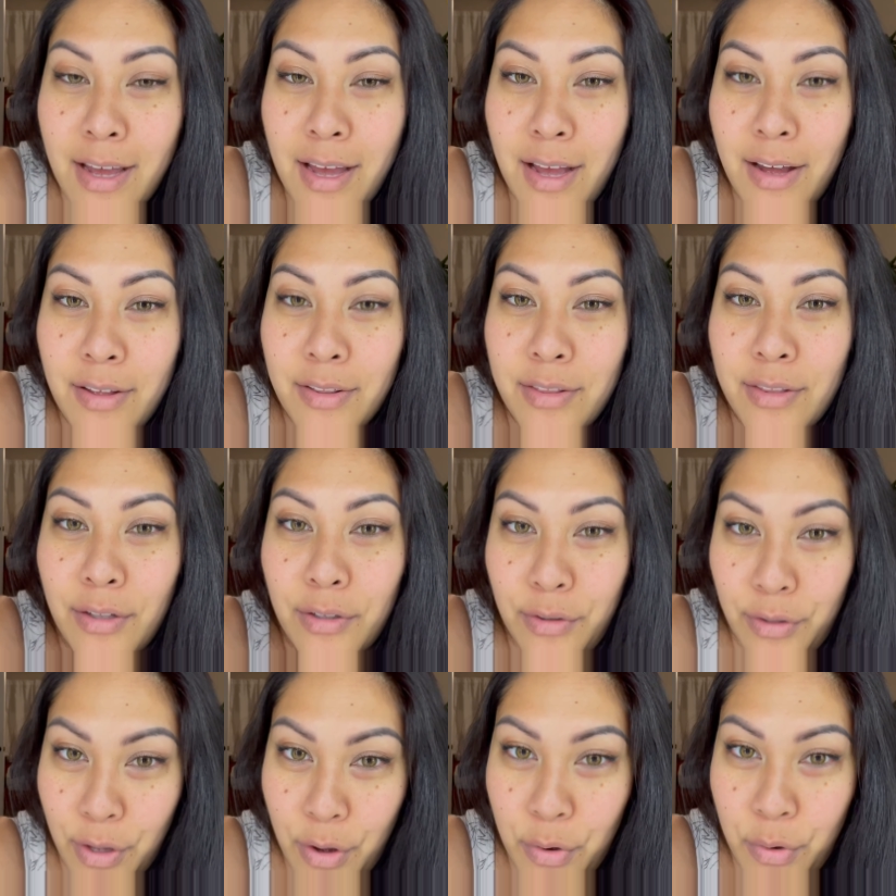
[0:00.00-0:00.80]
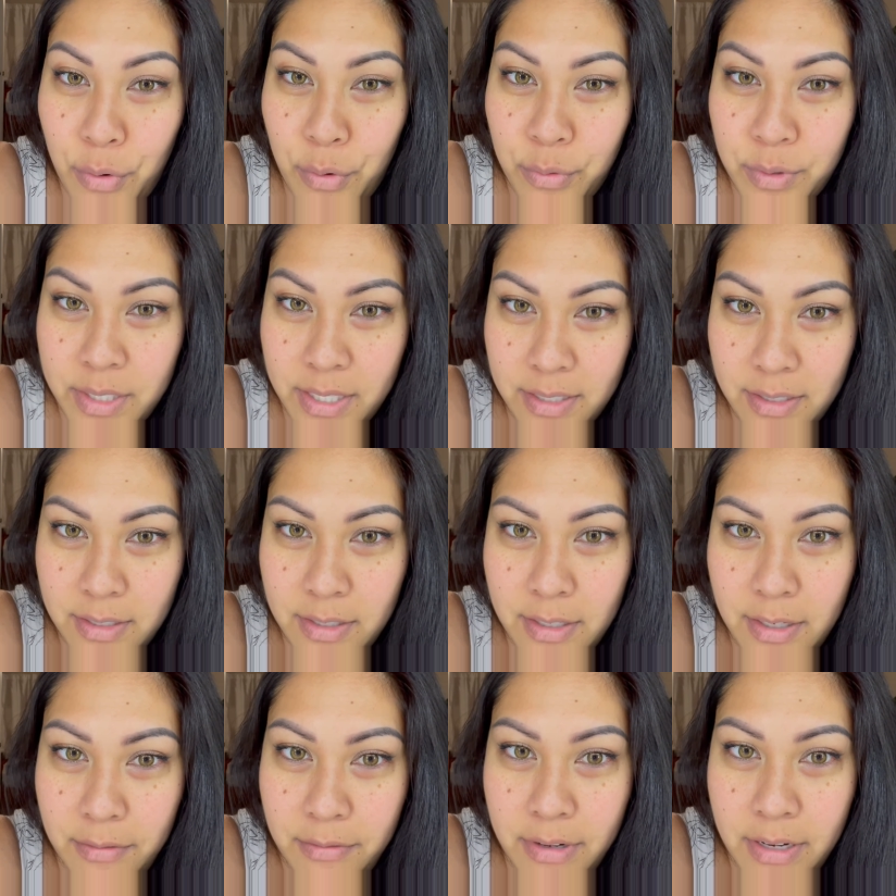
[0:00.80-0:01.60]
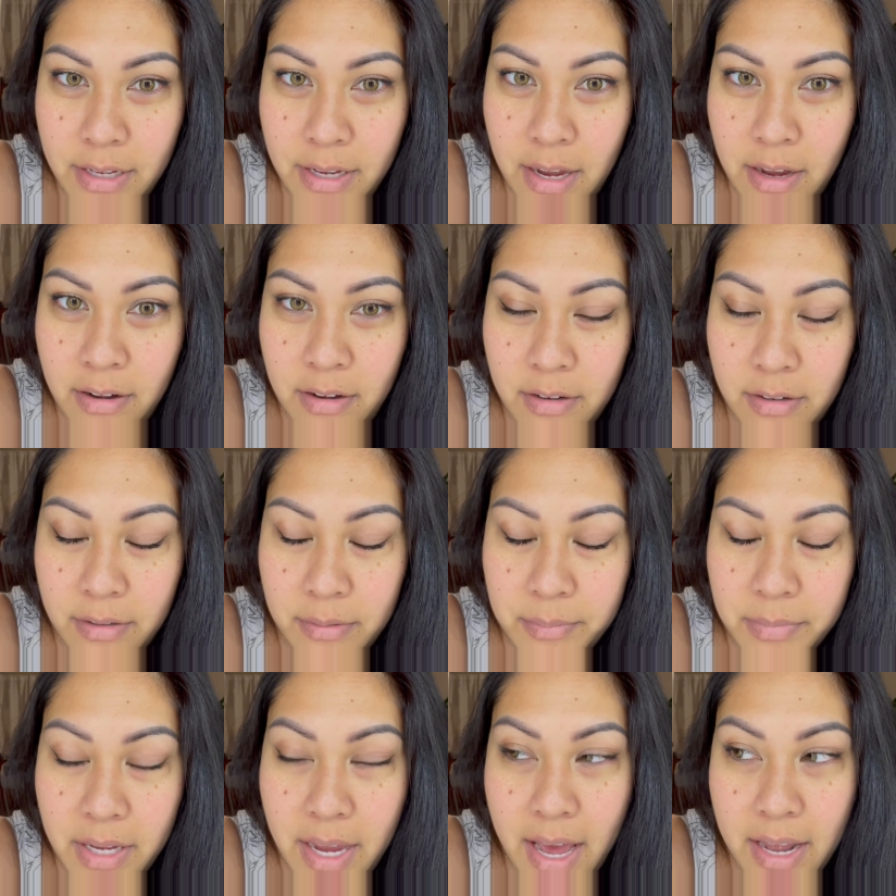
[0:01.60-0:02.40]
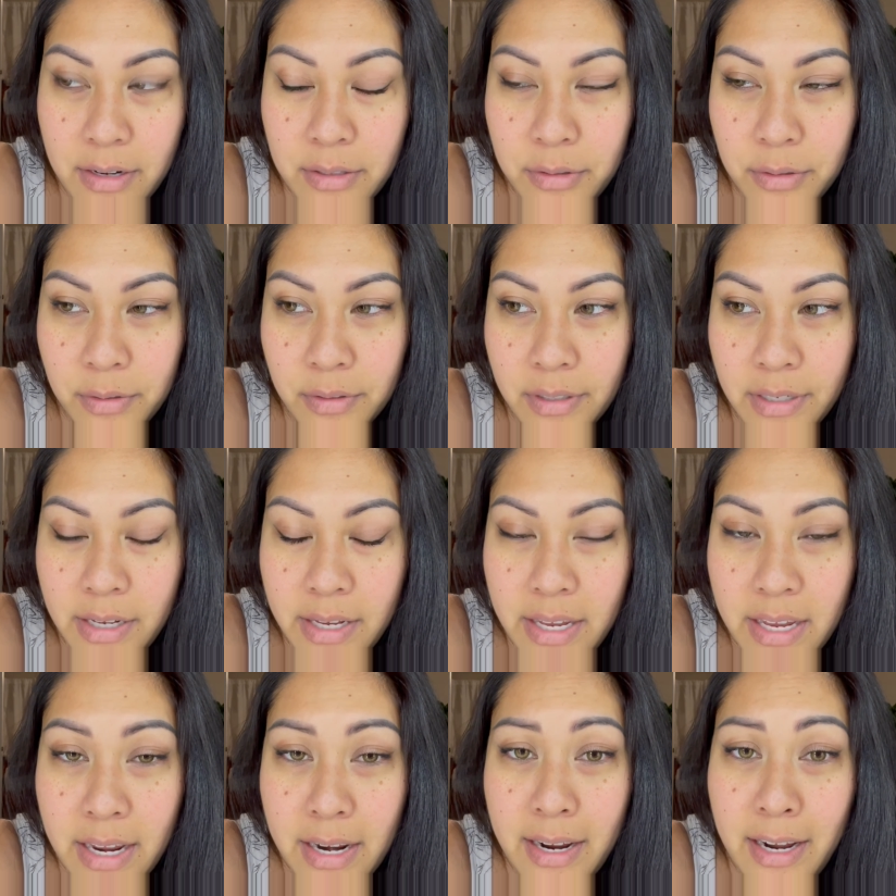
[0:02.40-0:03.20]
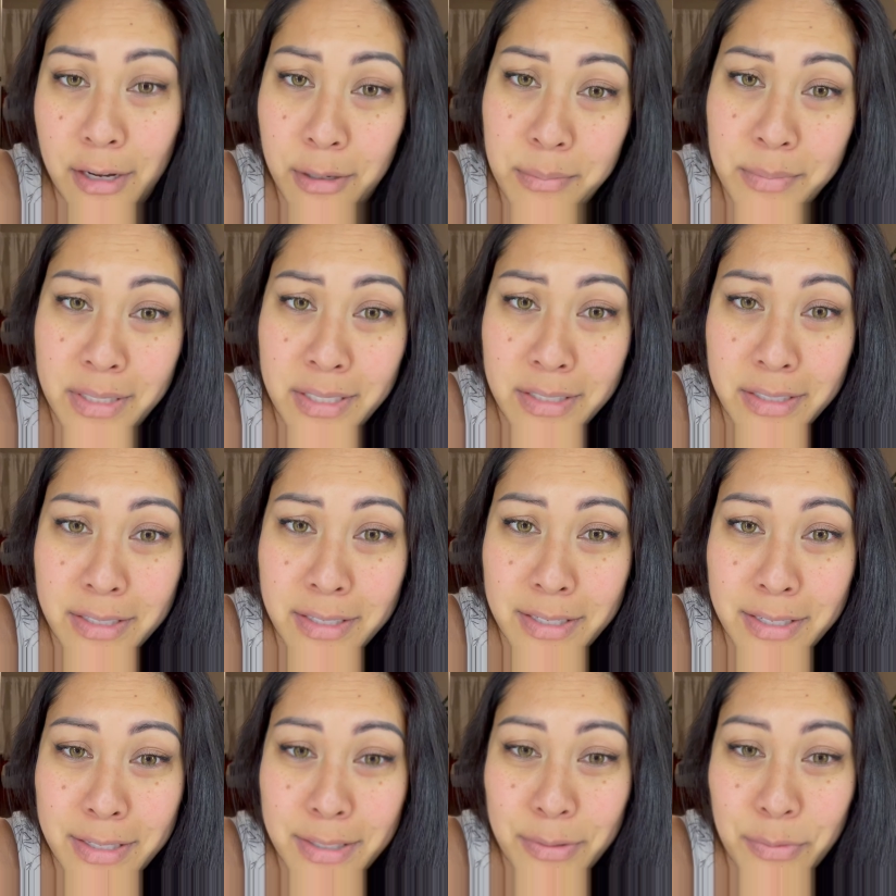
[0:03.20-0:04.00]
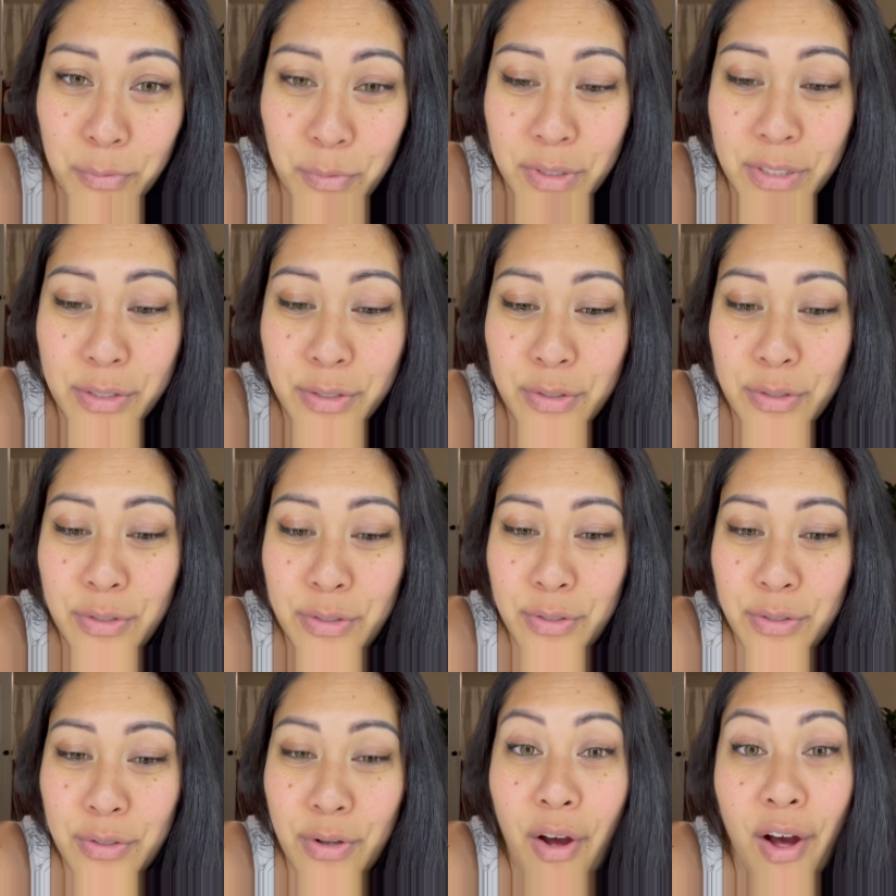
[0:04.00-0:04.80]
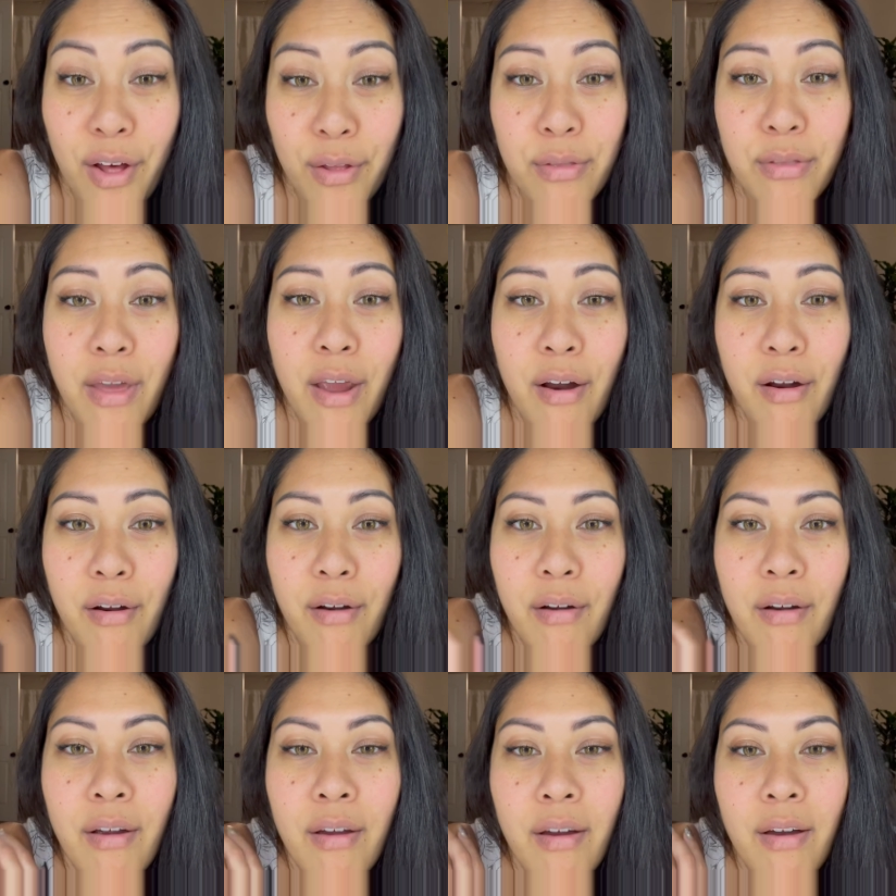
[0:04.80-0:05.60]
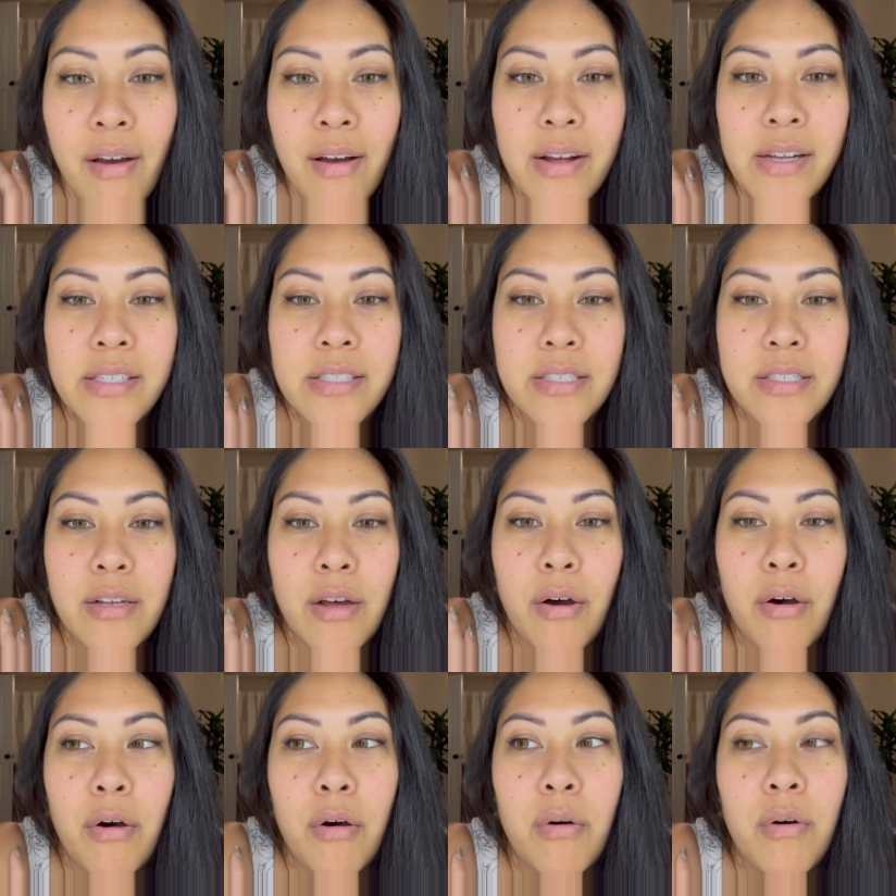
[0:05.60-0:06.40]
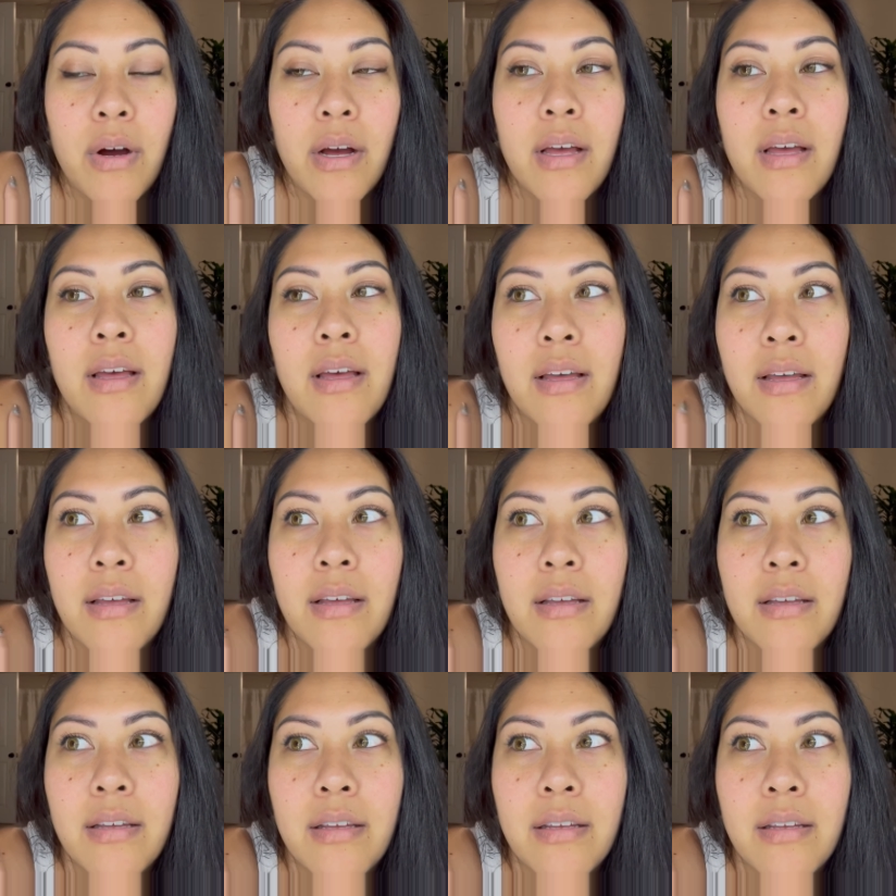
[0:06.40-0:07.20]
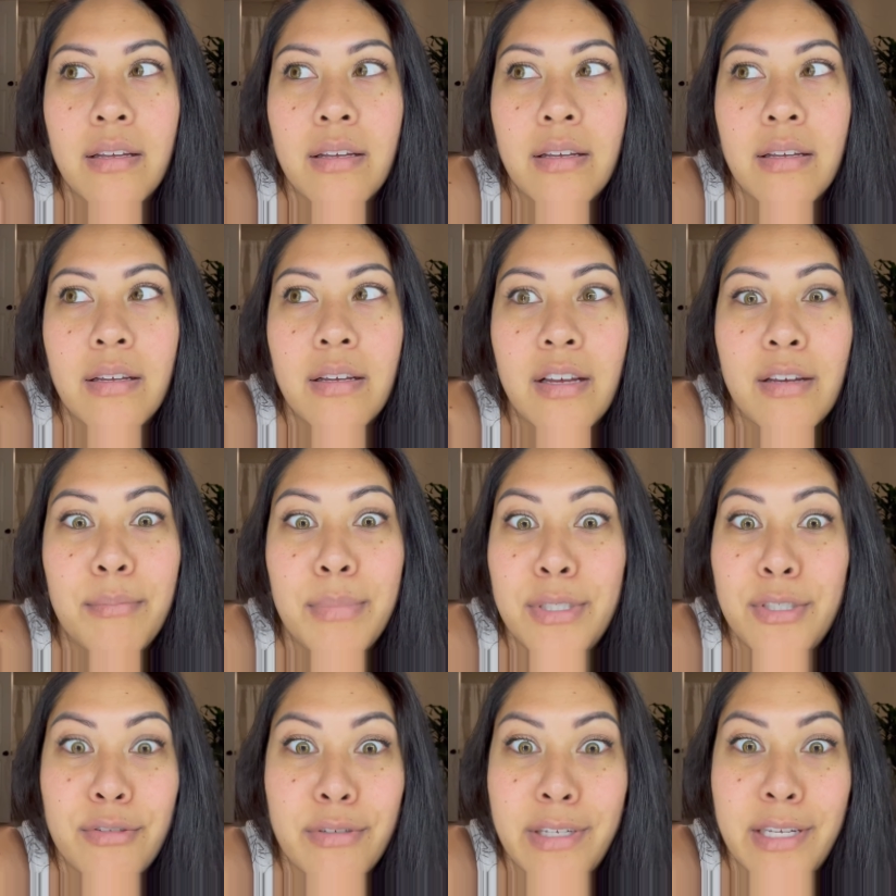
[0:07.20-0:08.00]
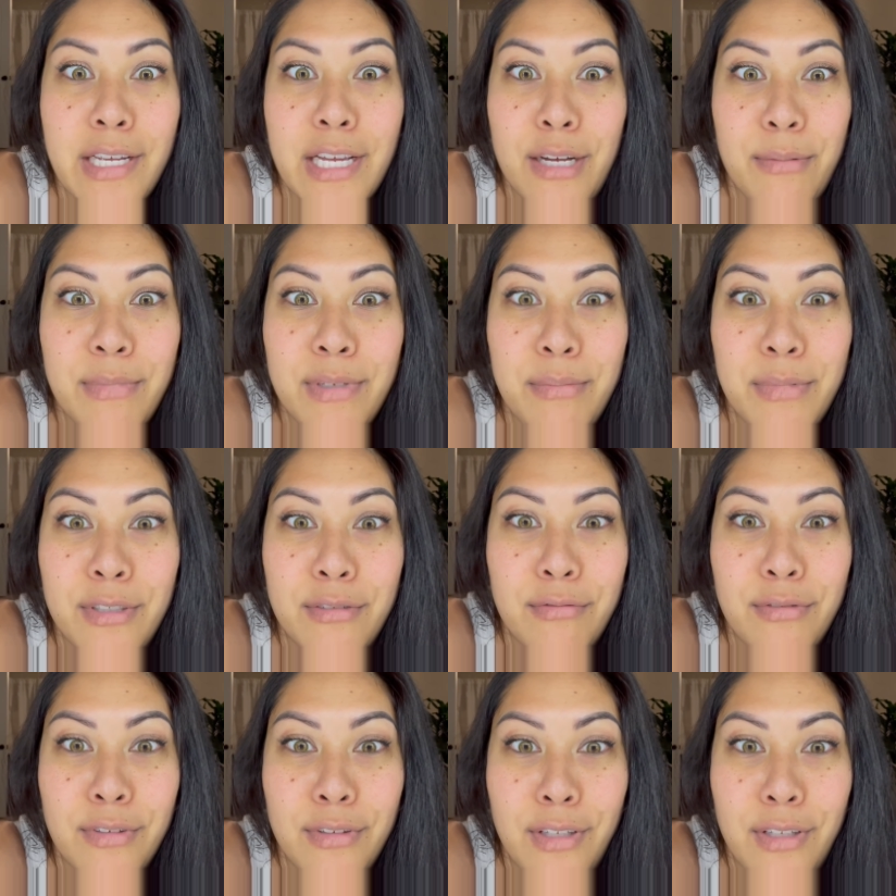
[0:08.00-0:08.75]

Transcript: the low sensitivity category, almonds was on there. So I've been drinking almond milk for like